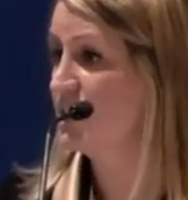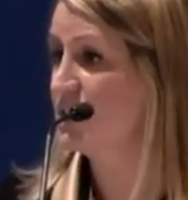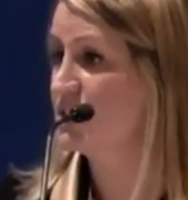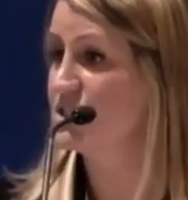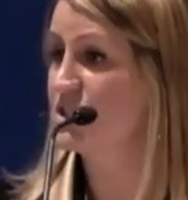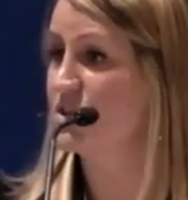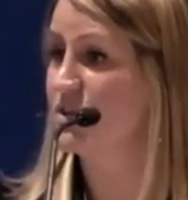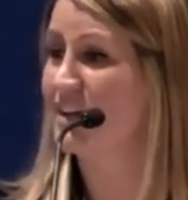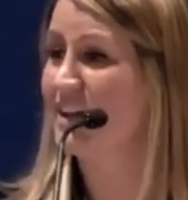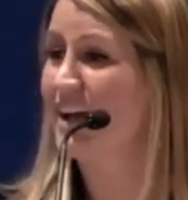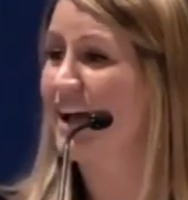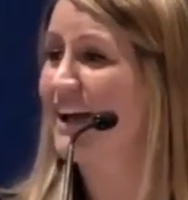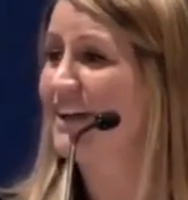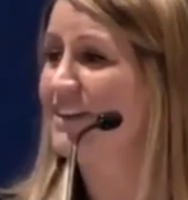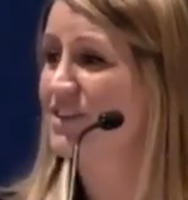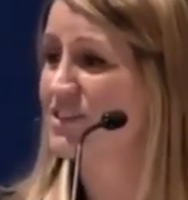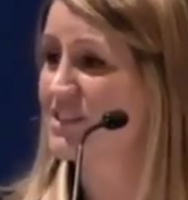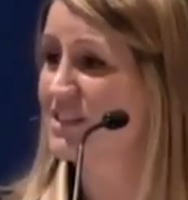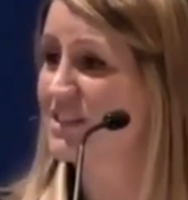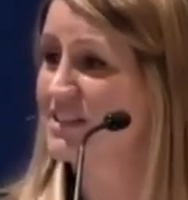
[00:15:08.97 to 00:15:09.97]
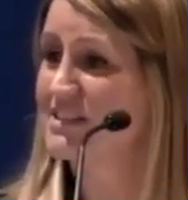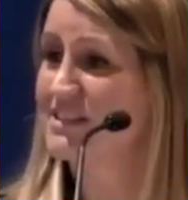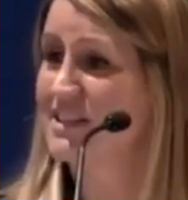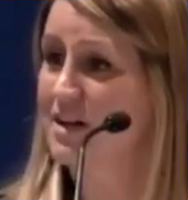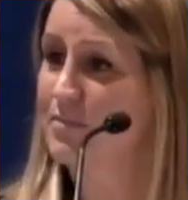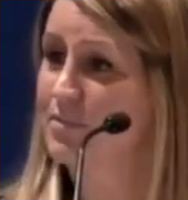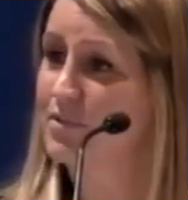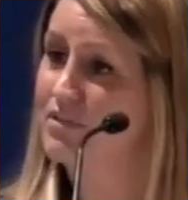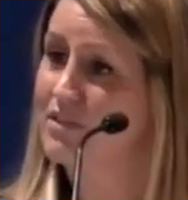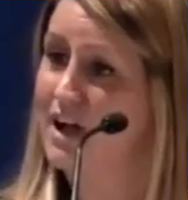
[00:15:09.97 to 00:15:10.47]
So again, just an
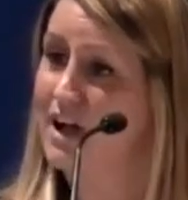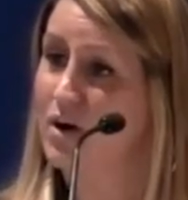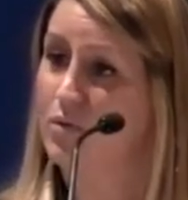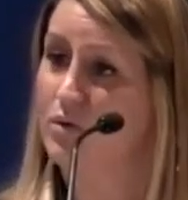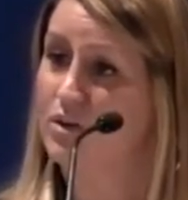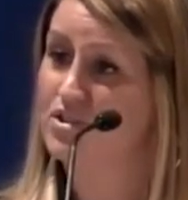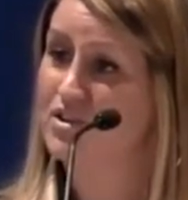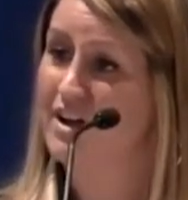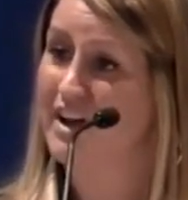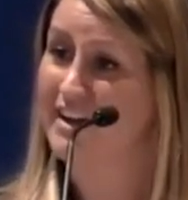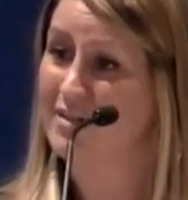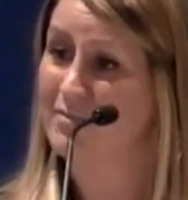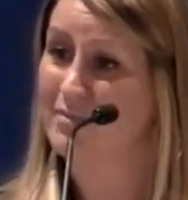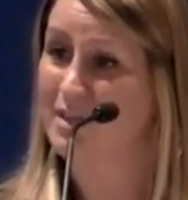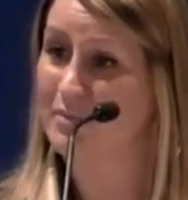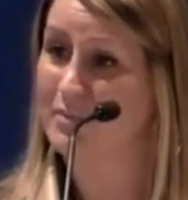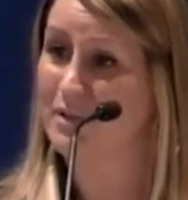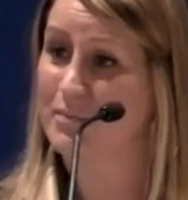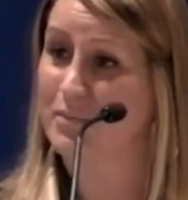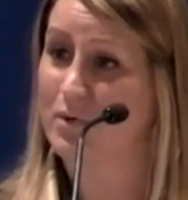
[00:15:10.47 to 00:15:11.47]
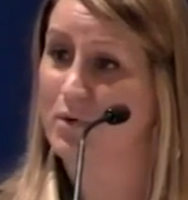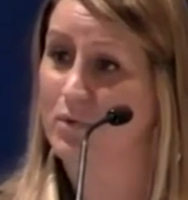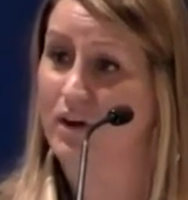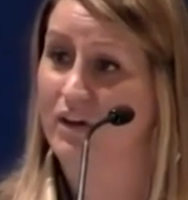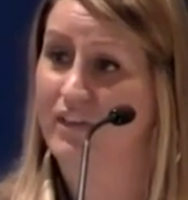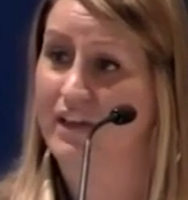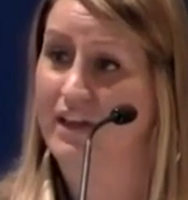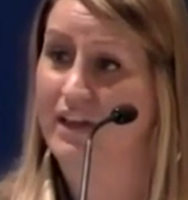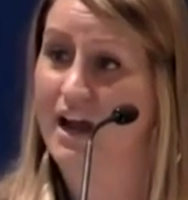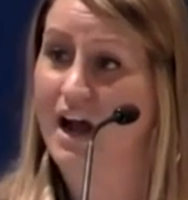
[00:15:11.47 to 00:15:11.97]
example of how we're trying to meet people where
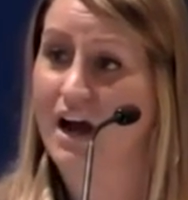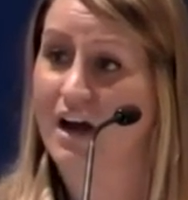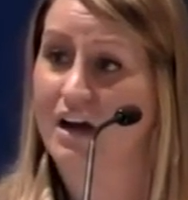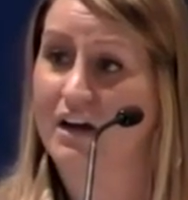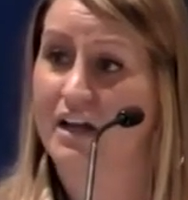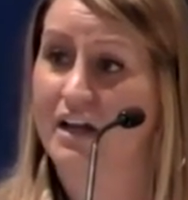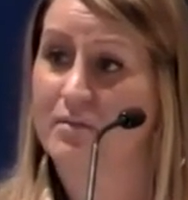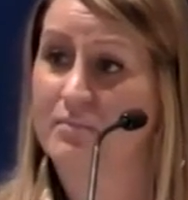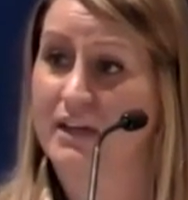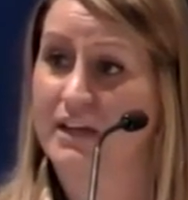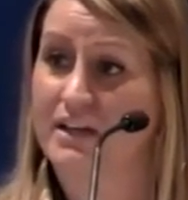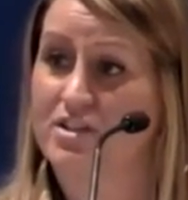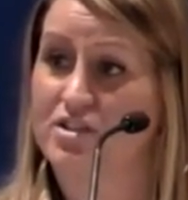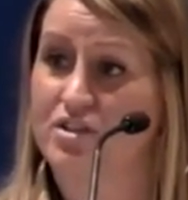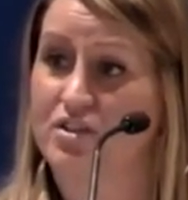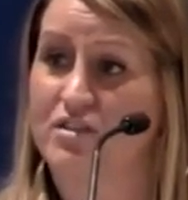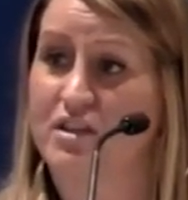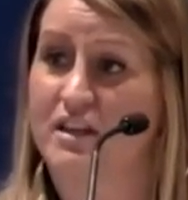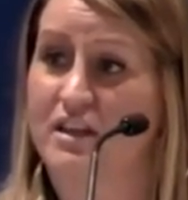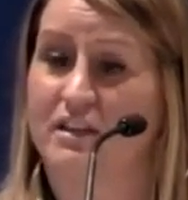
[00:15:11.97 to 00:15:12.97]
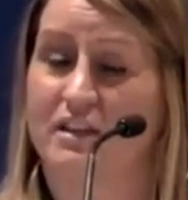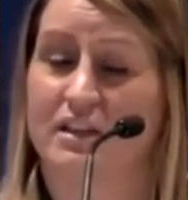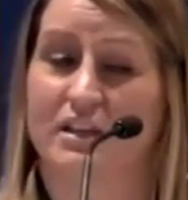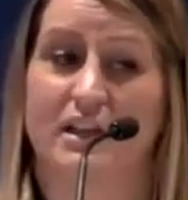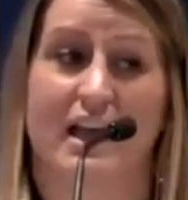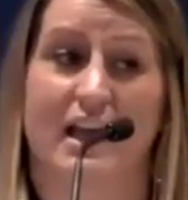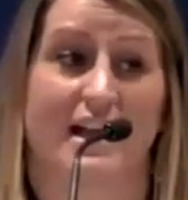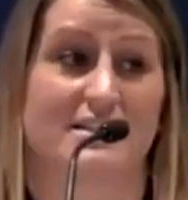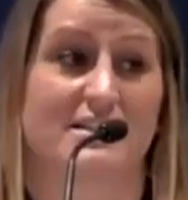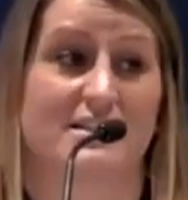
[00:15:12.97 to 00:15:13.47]
they are and make sure that
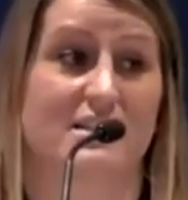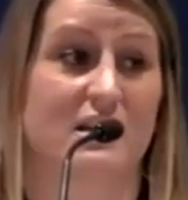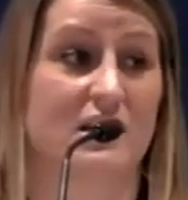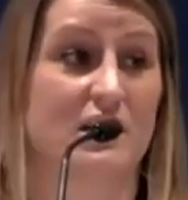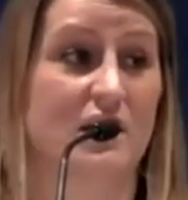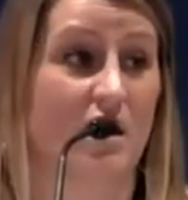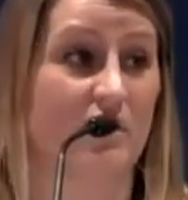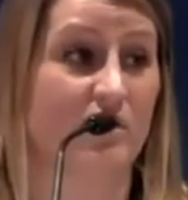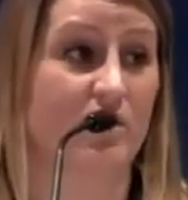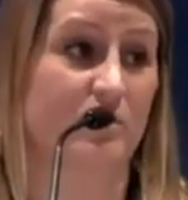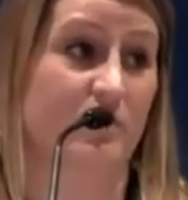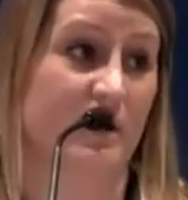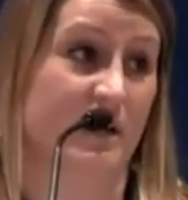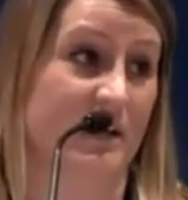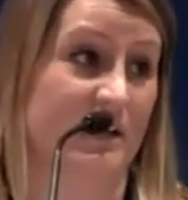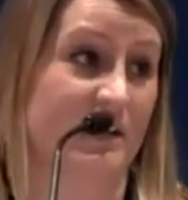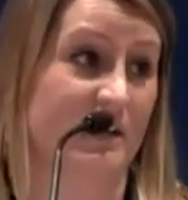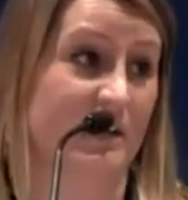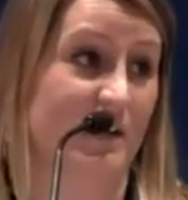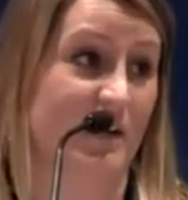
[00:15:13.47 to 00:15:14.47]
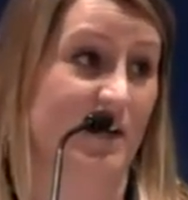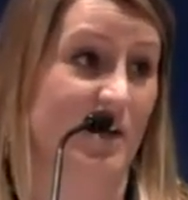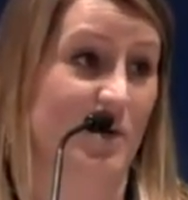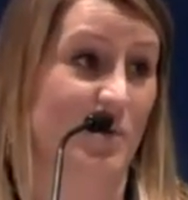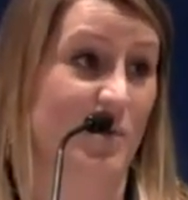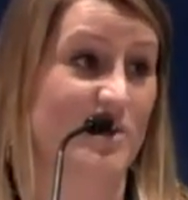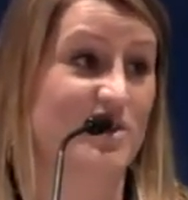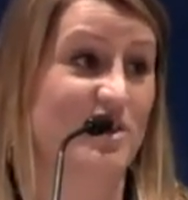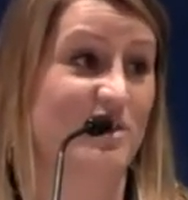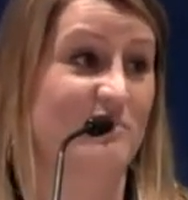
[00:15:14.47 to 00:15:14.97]
as the government,
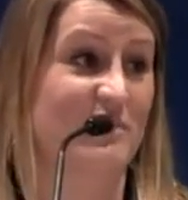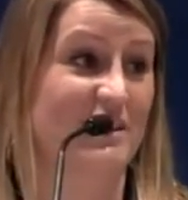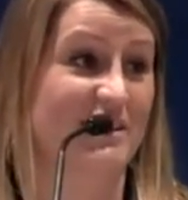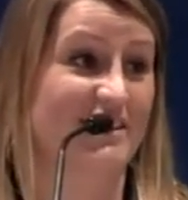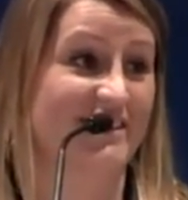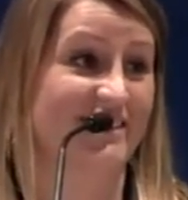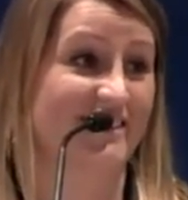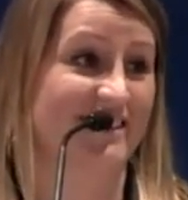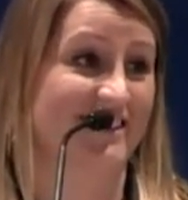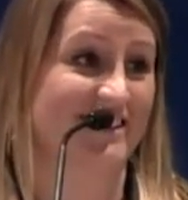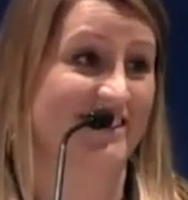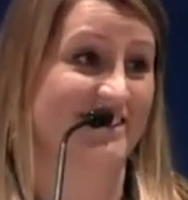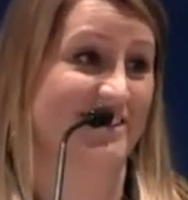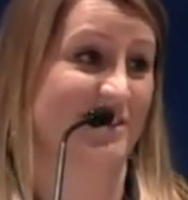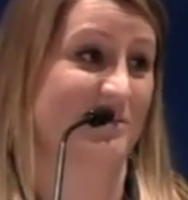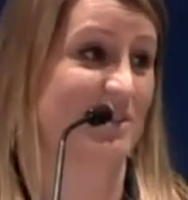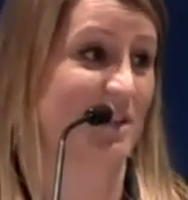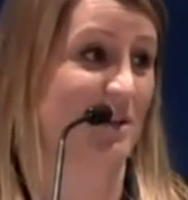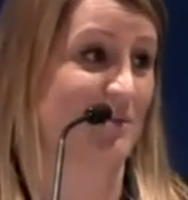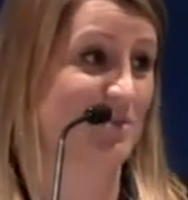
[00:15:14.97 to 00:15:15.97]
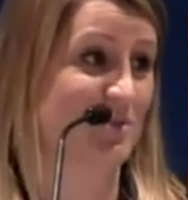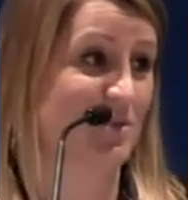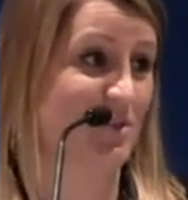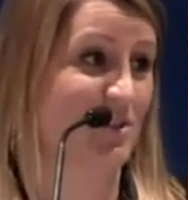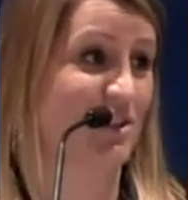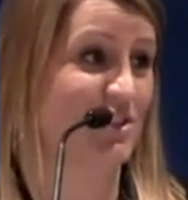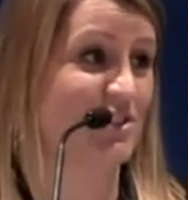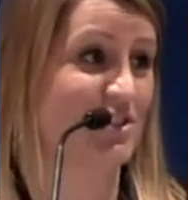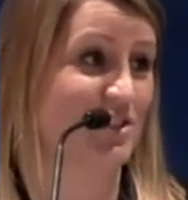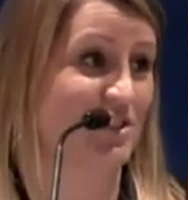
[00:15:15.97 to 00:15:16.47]
which admittedly has sometimes
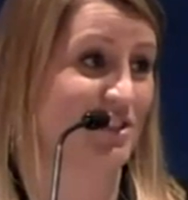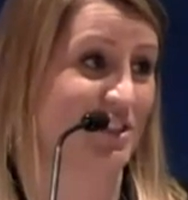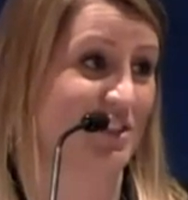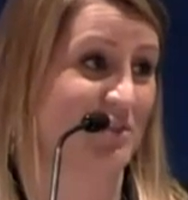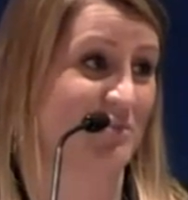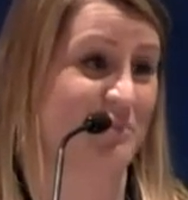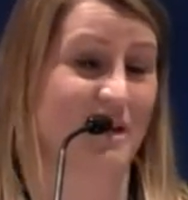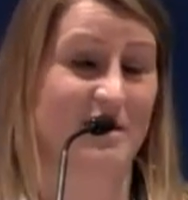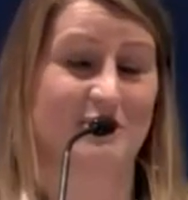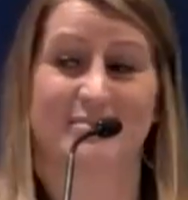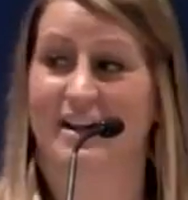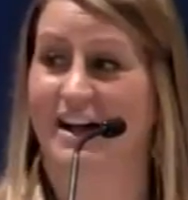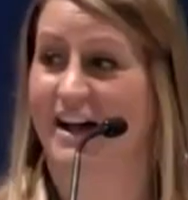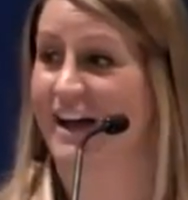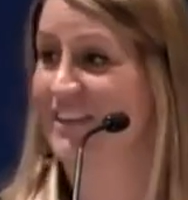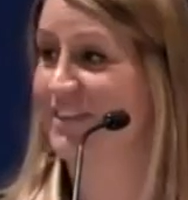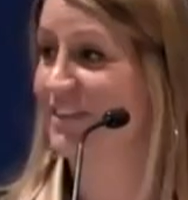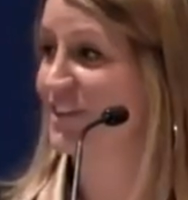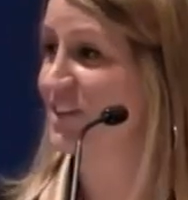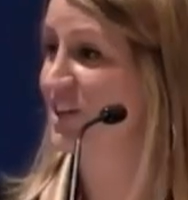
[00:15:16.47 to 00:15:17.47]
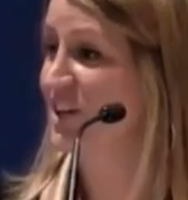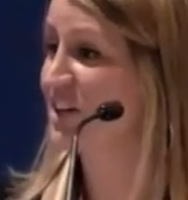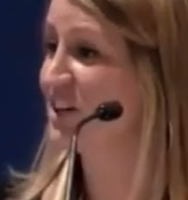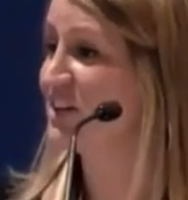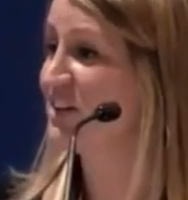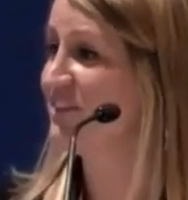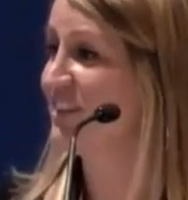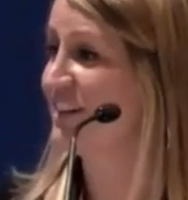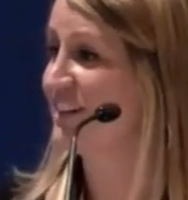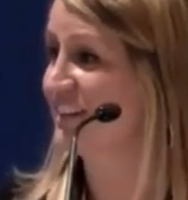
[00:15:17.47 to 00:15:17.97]
traditionally been behind the
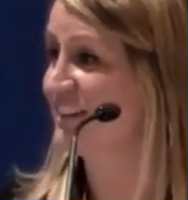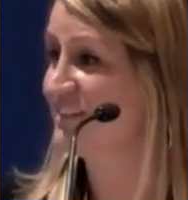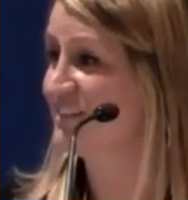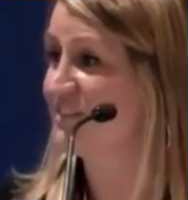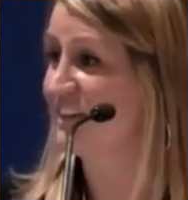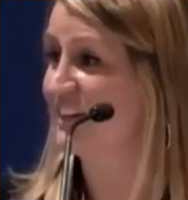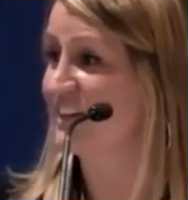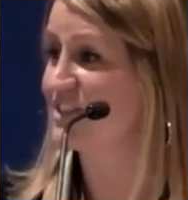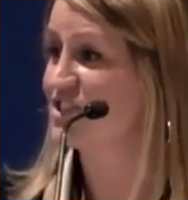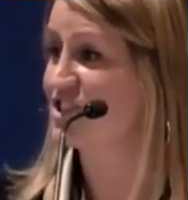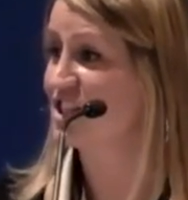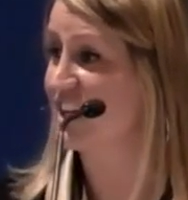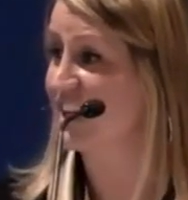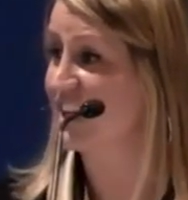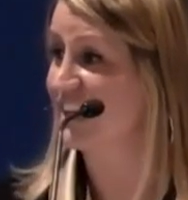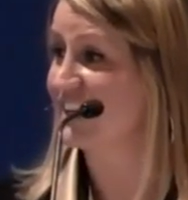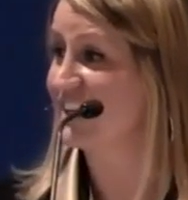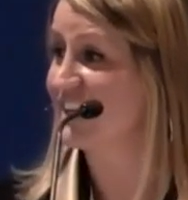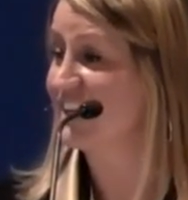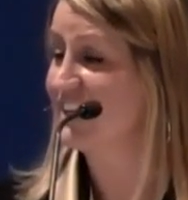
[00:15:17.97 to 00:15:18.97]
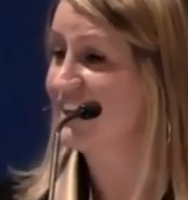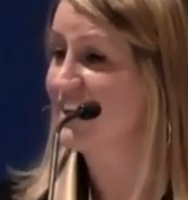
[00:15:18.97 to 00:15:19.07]
curve on innovation,